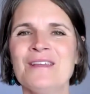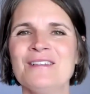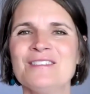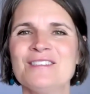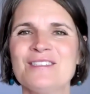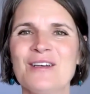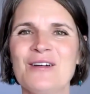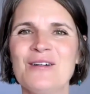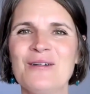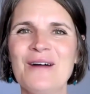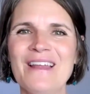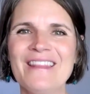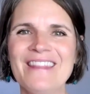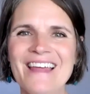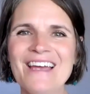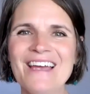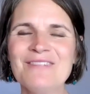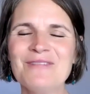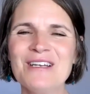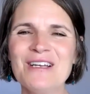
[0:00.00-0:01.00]
So
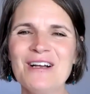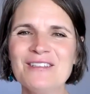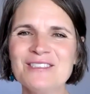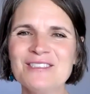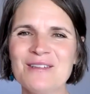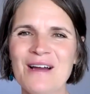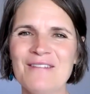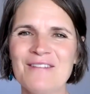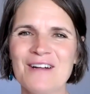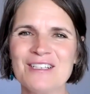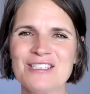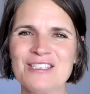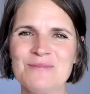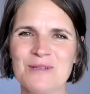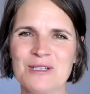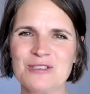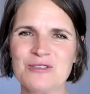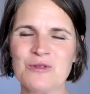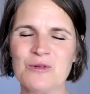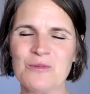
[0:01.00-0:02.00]
then we also have our
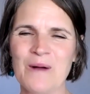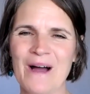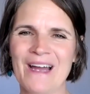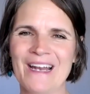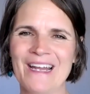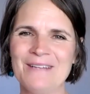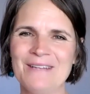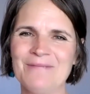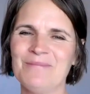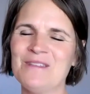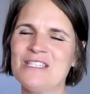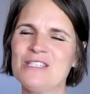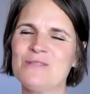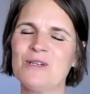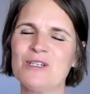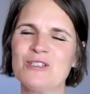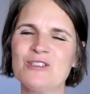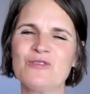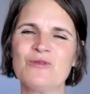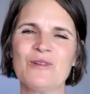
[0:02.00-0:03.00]
spiritual body.
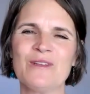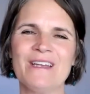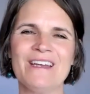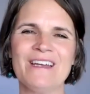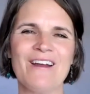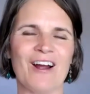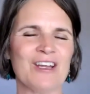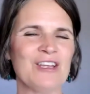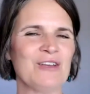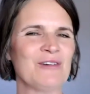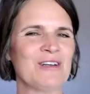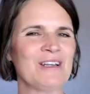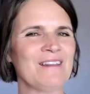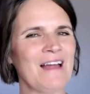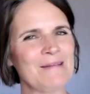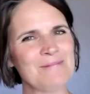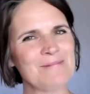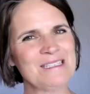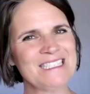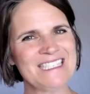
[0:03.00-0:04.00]
Spiritually, are you in
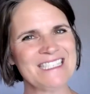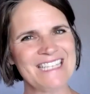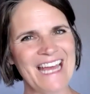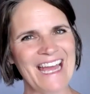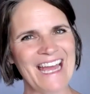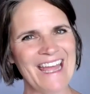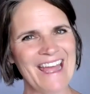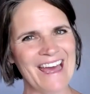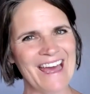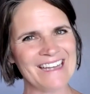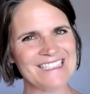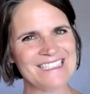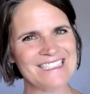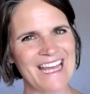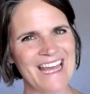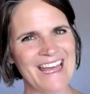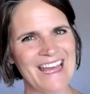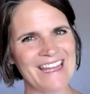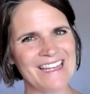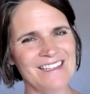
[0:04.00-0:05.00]
alignment today at a
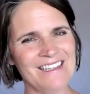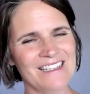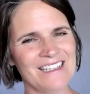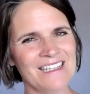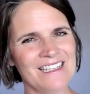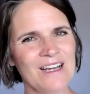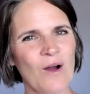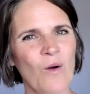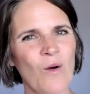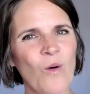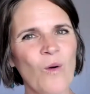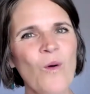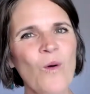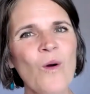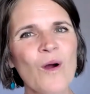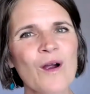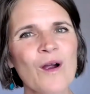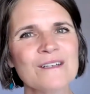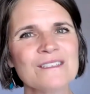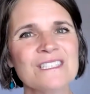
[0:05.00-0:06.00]
10?
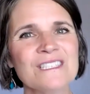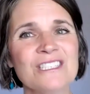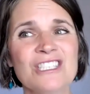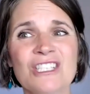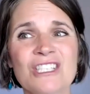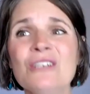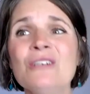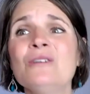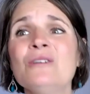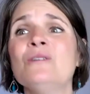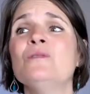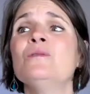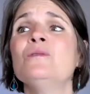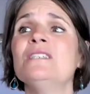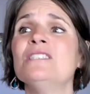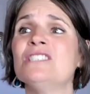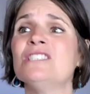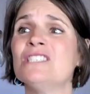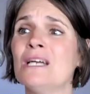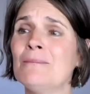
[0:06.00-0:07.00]
Or did
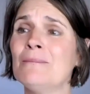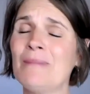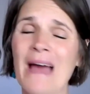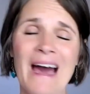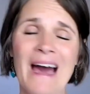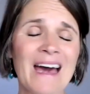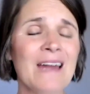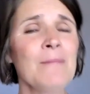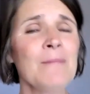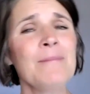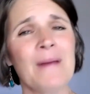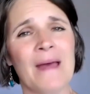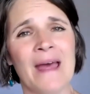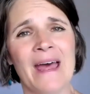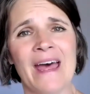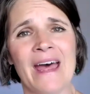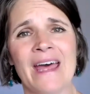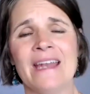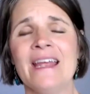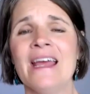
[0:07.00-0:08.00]
you jump out of
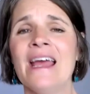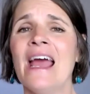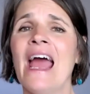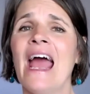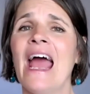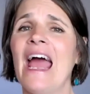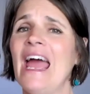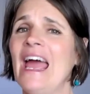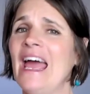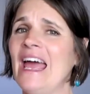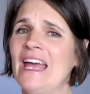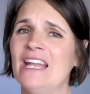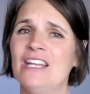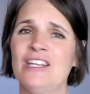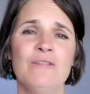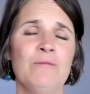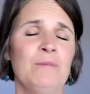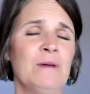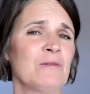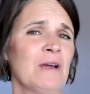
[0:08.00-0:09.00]
bed and
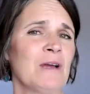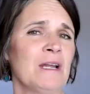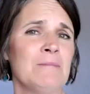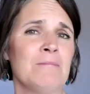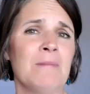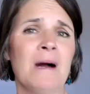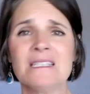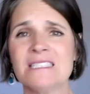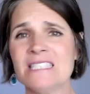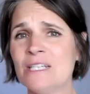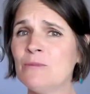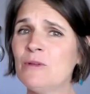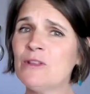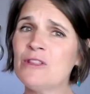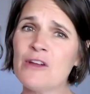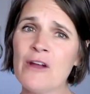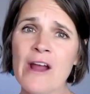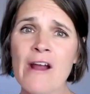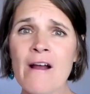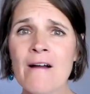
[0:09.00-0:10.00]
you've been running Mach 10 with
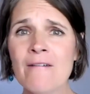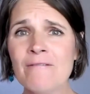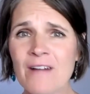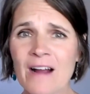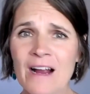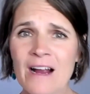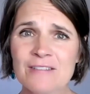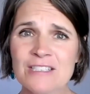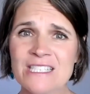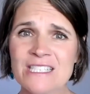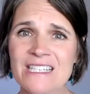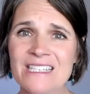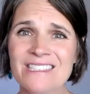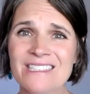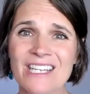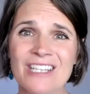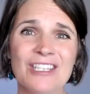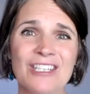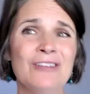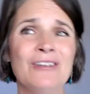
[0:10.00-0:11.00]
your hair on fire ever since,
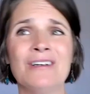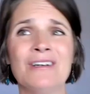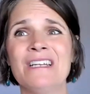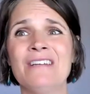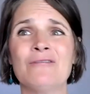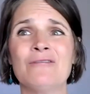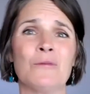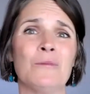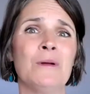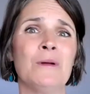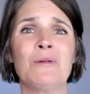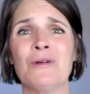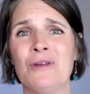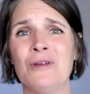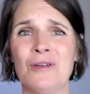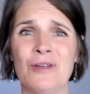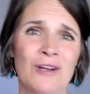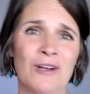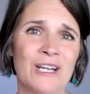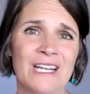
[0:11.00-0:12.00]
and you don't even remember who
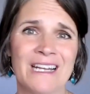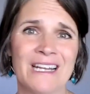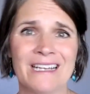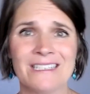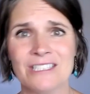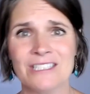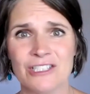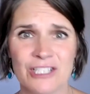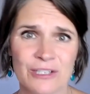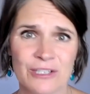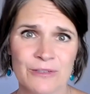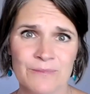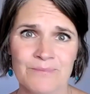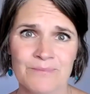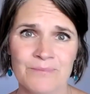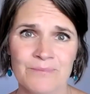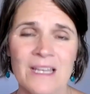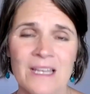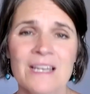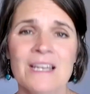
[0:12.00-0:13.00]
you're connected to?
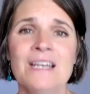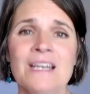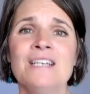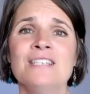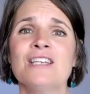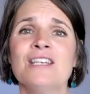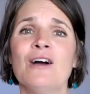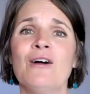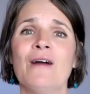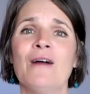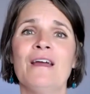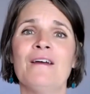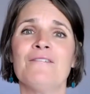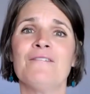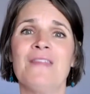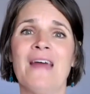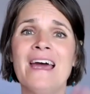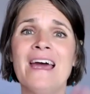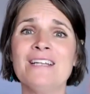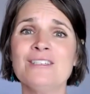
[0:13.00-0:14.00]
So
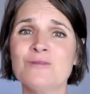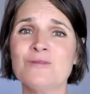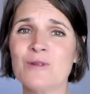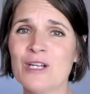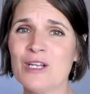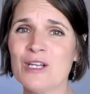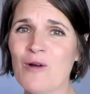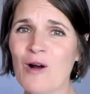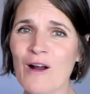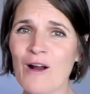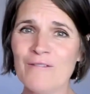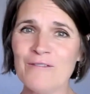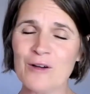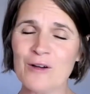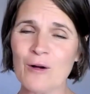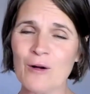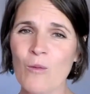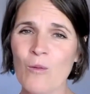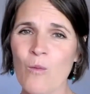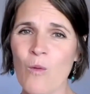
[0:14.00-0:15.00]
if that is where you are, if
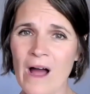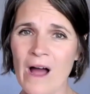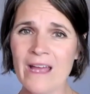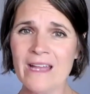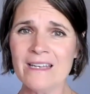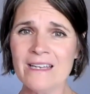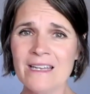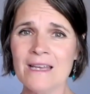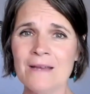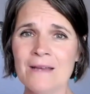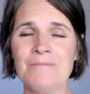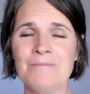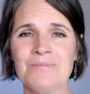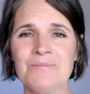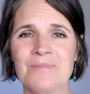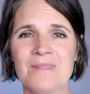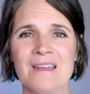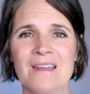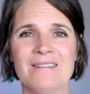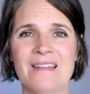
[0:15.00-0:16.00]
you're a 1,
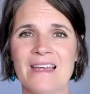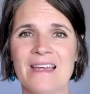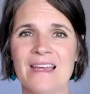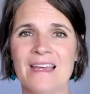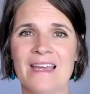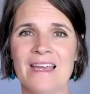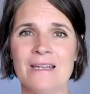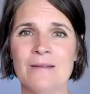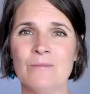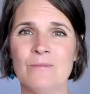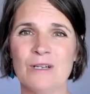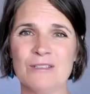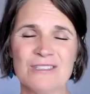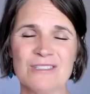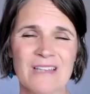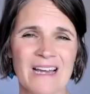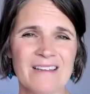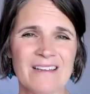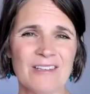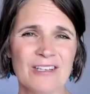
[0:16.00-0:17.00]
then most
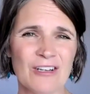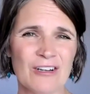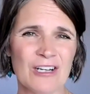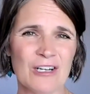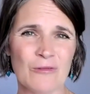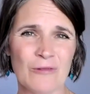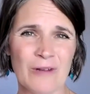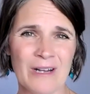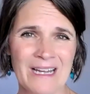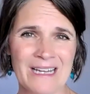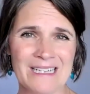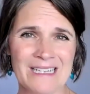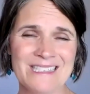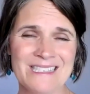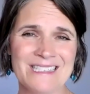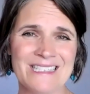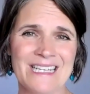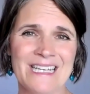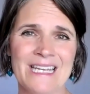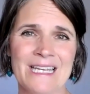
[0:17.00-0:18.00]
likely you're going to run out of
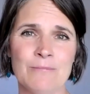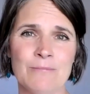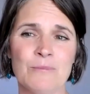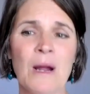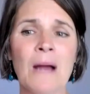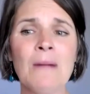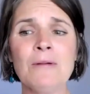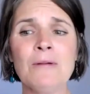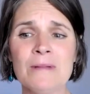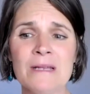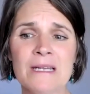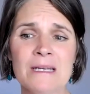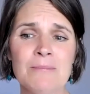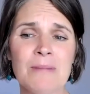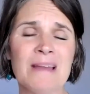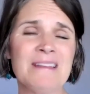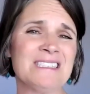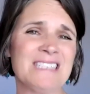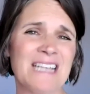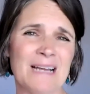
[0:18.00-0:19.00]
steam, probably
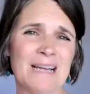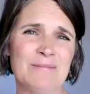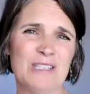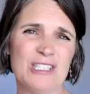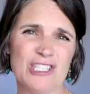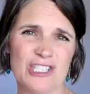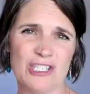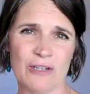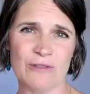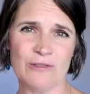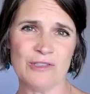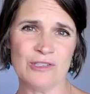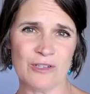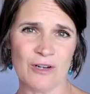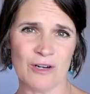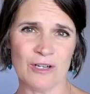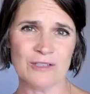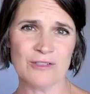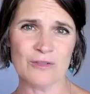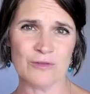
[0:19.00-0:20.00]
by the time this show
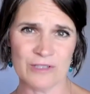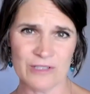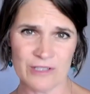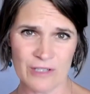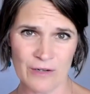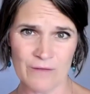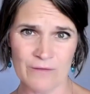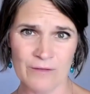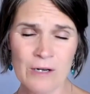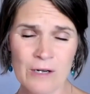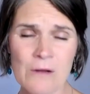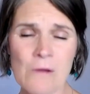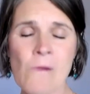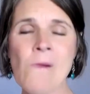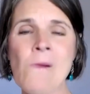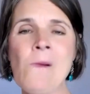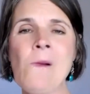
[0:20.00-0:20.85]
starts or is over.